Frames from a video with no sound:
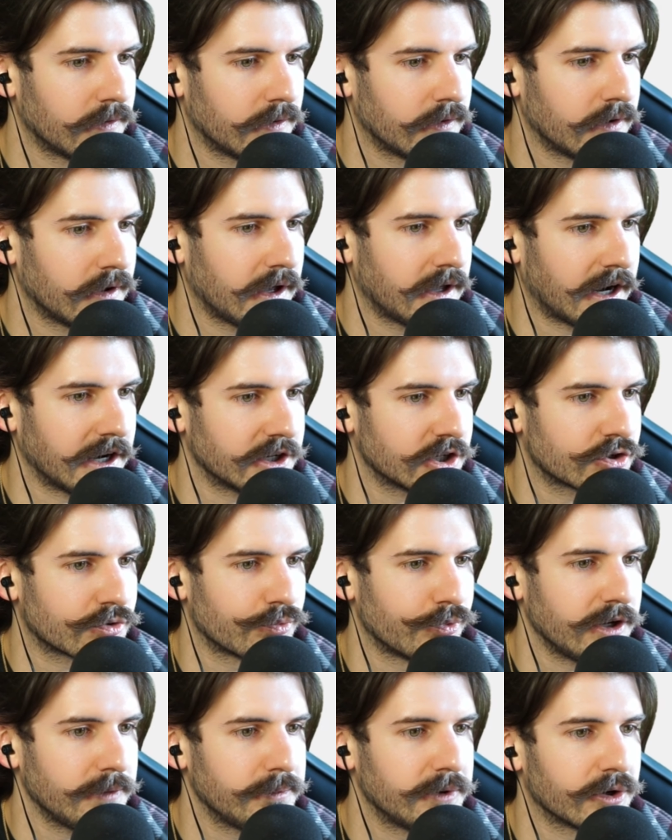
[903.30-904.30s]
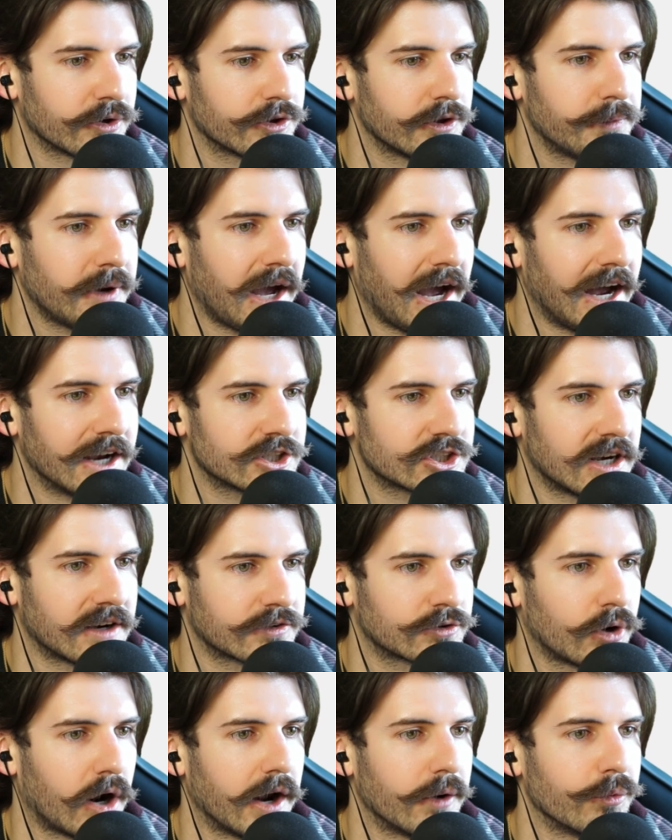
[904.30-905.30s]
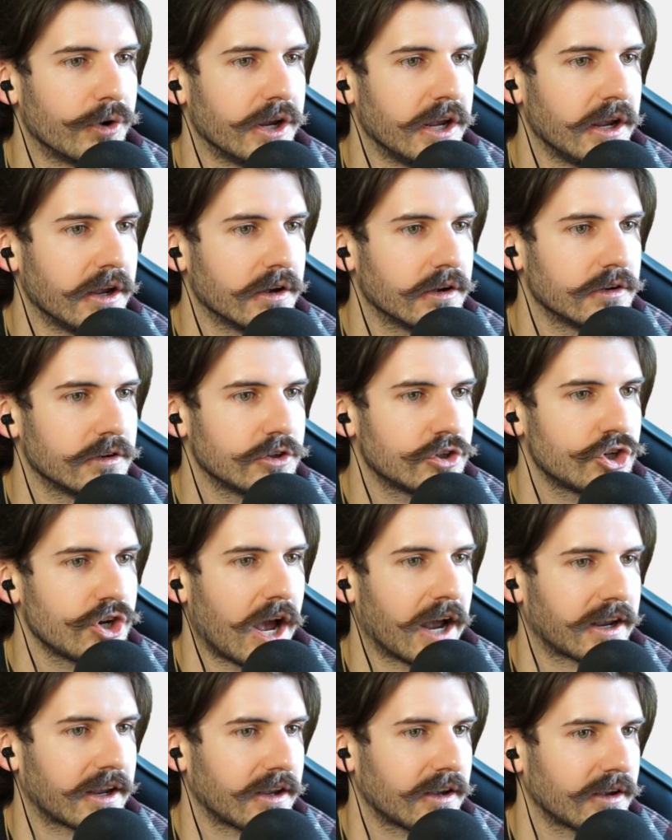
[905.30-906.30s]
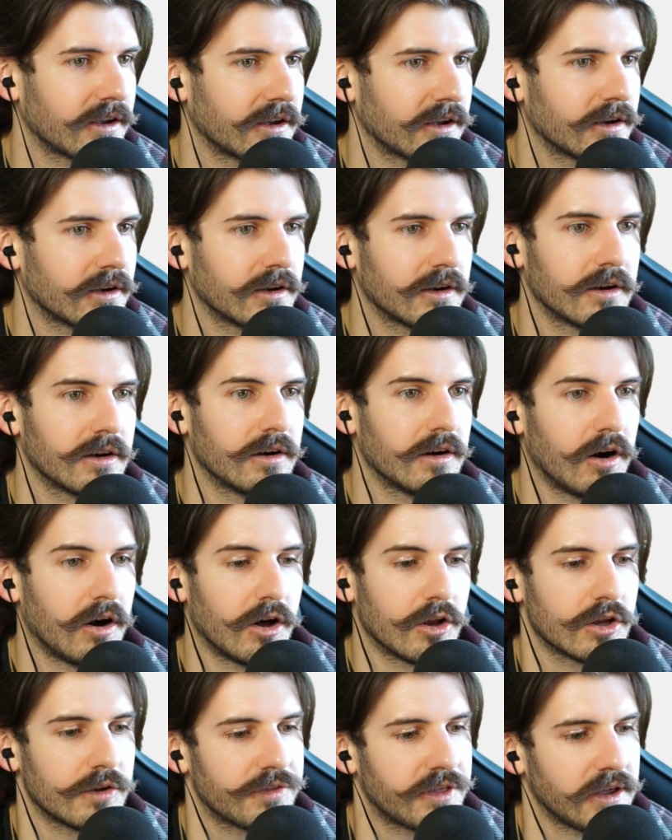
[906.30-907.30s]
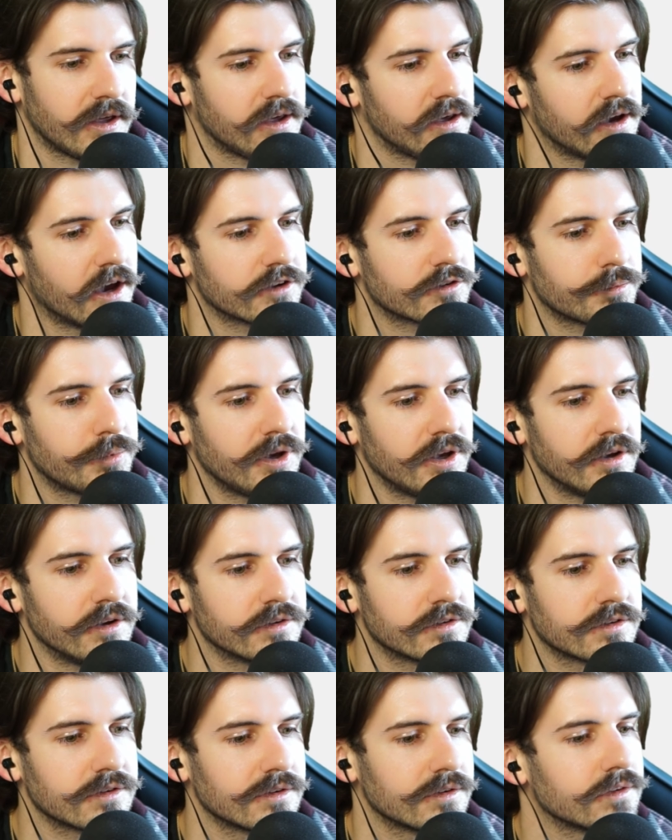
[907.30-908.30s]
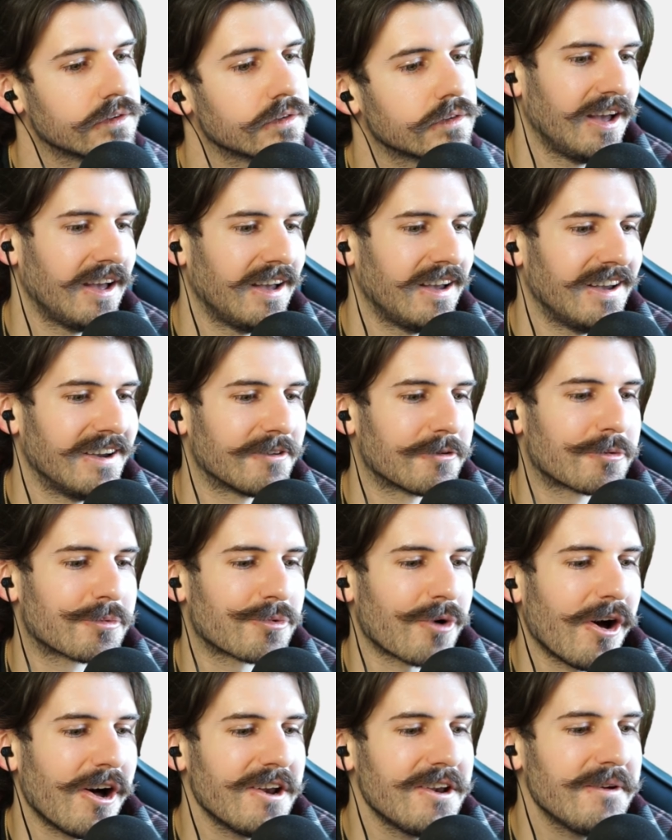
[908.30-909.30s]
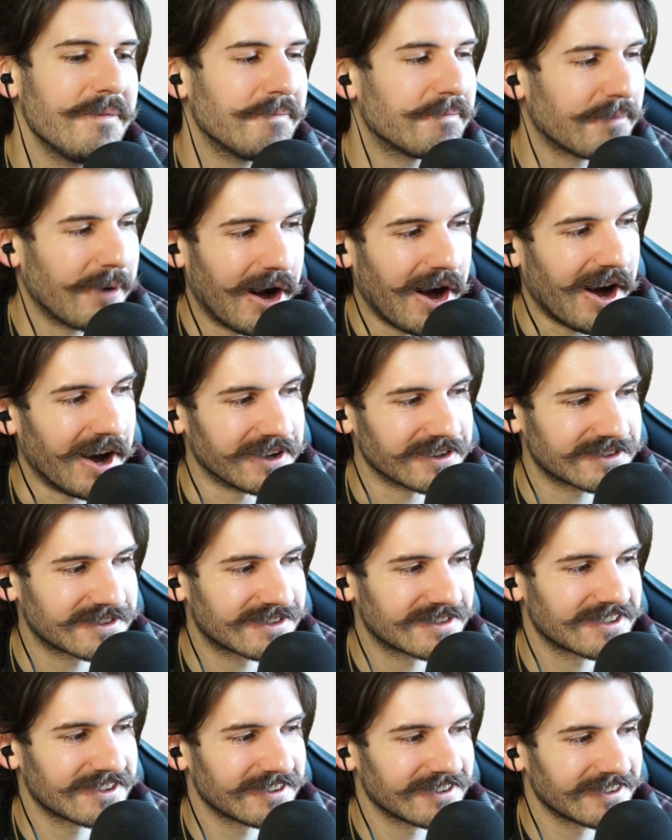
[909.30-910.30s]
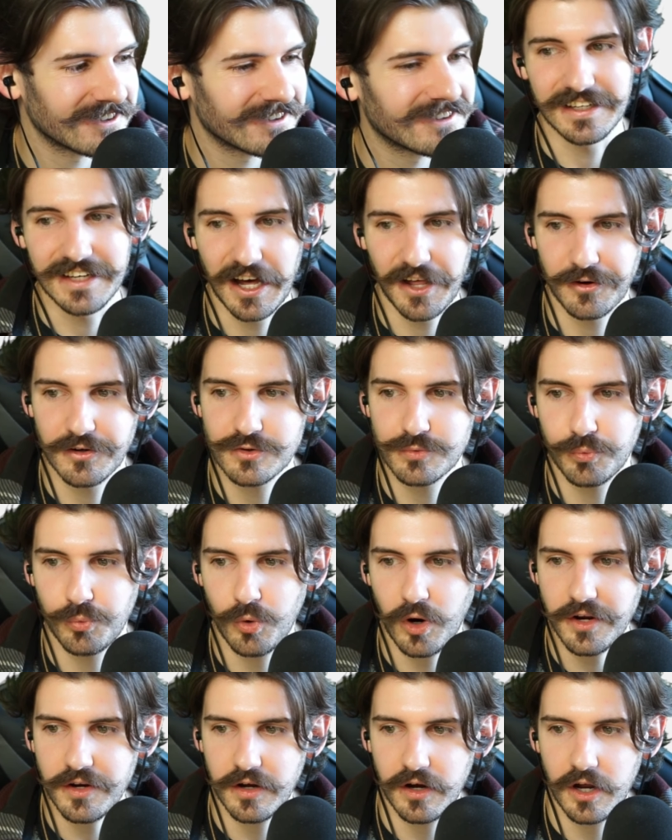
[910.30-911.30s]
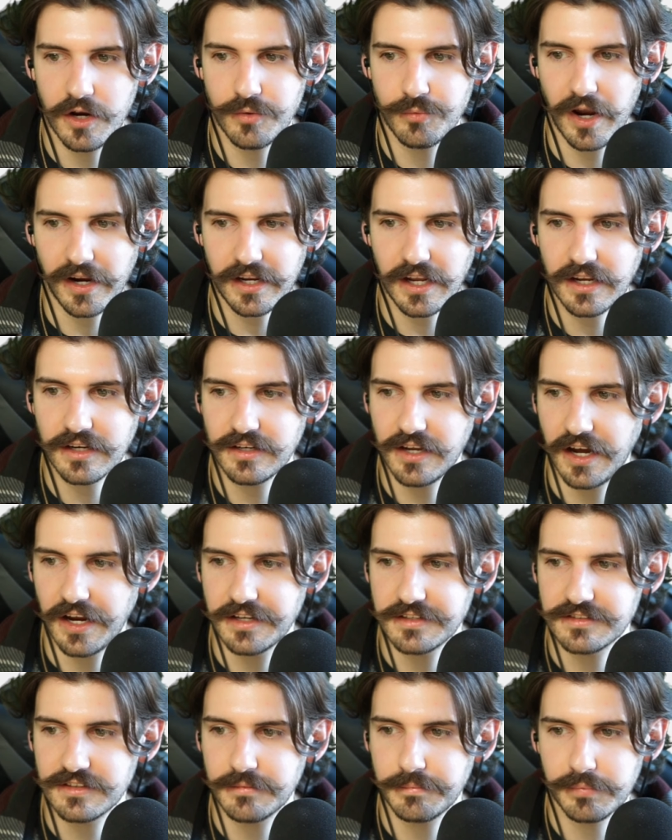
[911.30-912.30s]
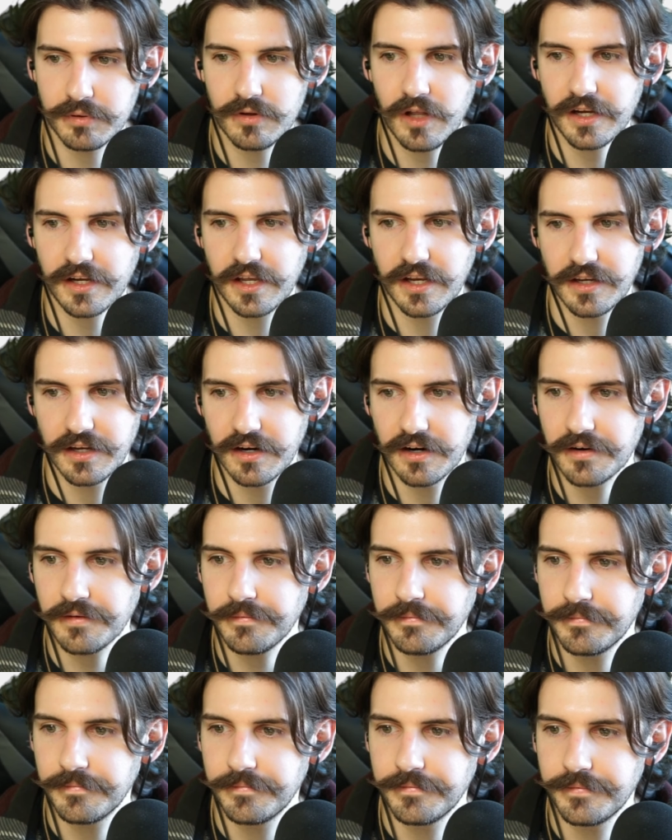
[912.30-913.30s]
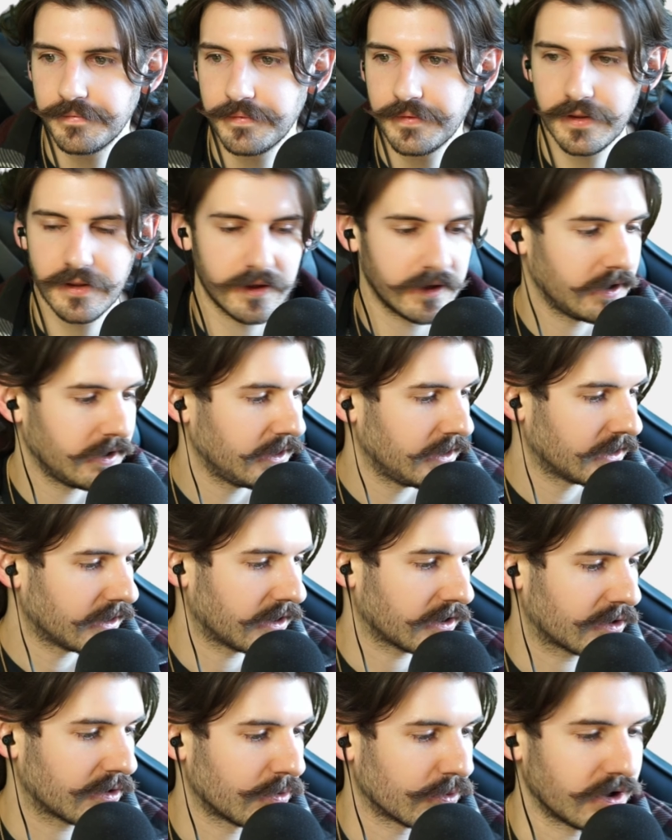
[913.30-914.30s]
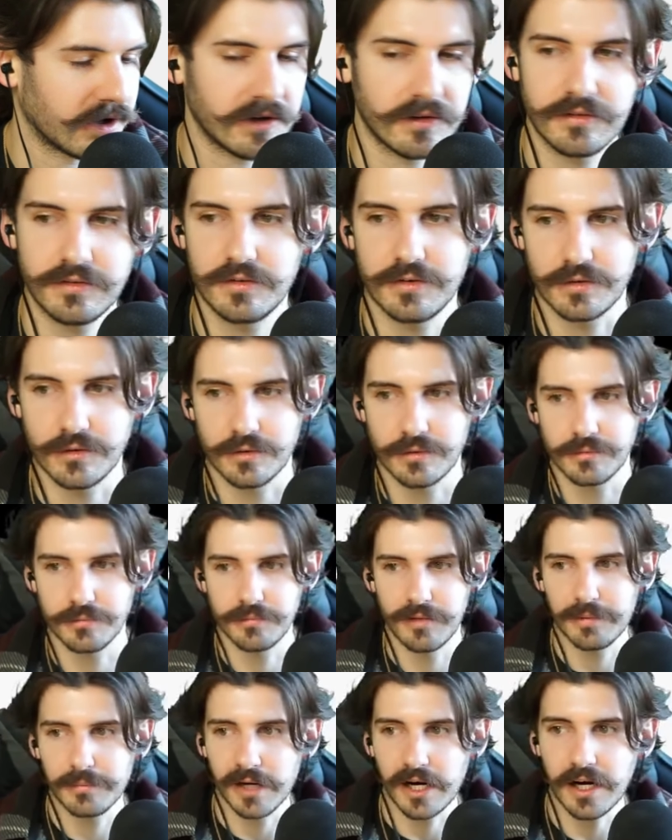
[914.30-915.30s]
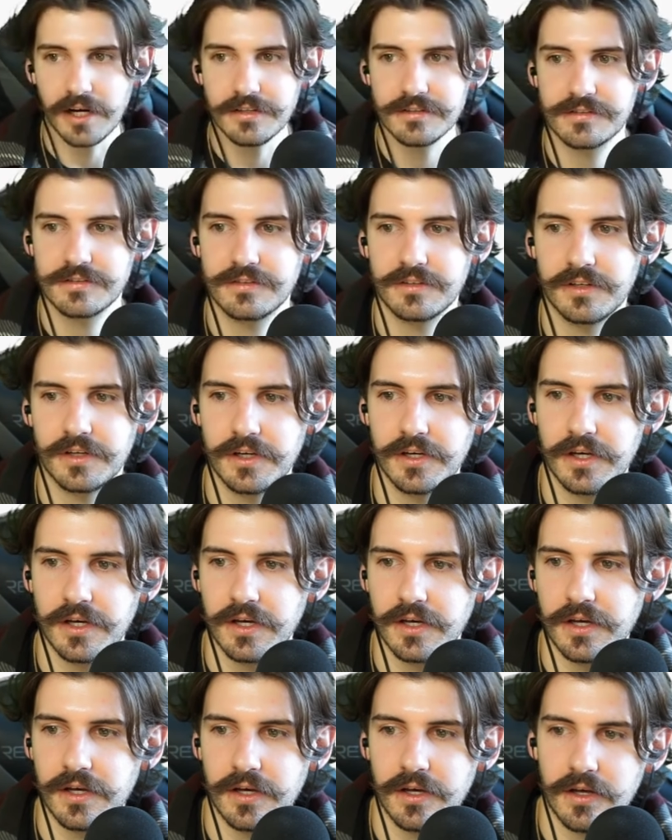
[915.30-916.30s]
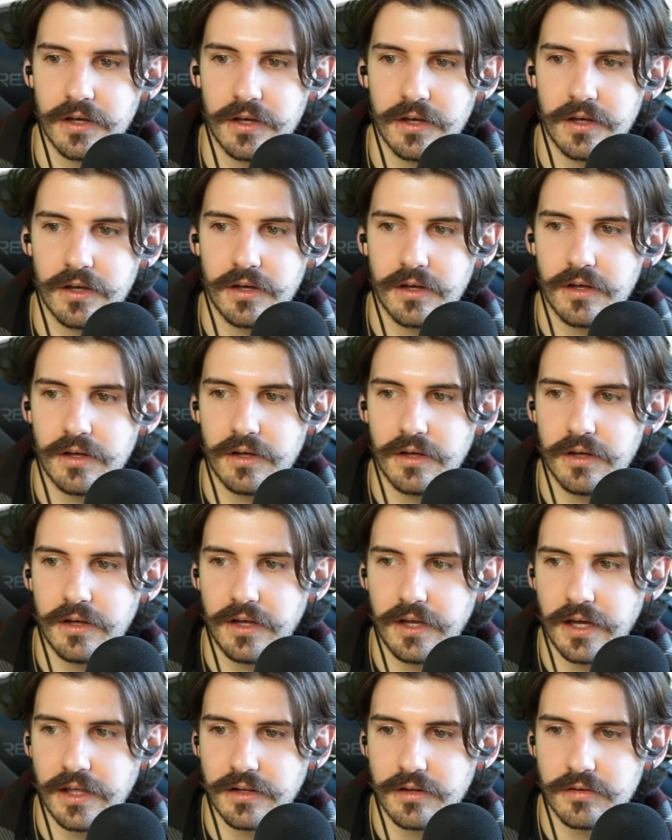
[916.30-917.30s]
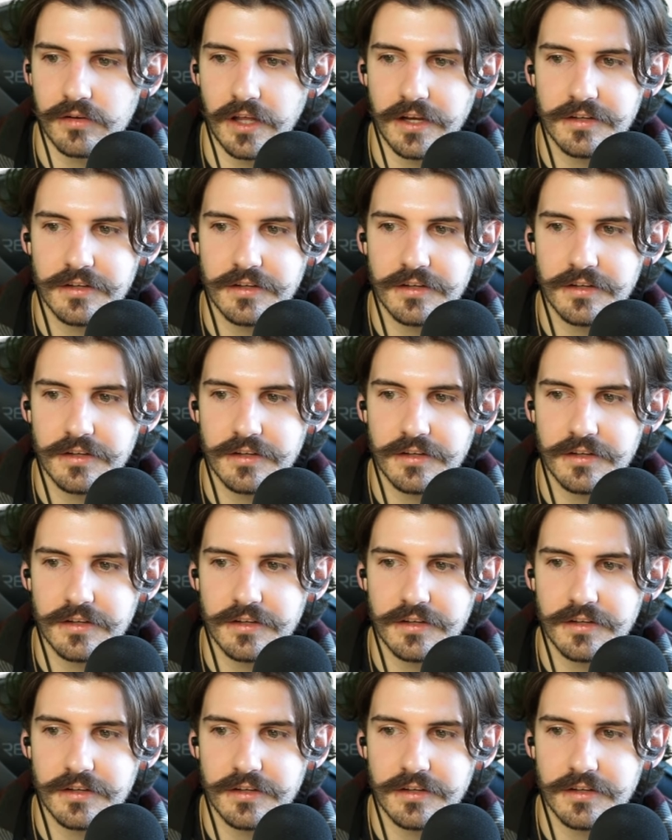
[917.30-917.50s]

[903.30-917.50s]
And I just rebuild the patch after I recheck all of the ESPs. Run BOSS. Now there's one unrecognized plugin here, according to my boss. And let us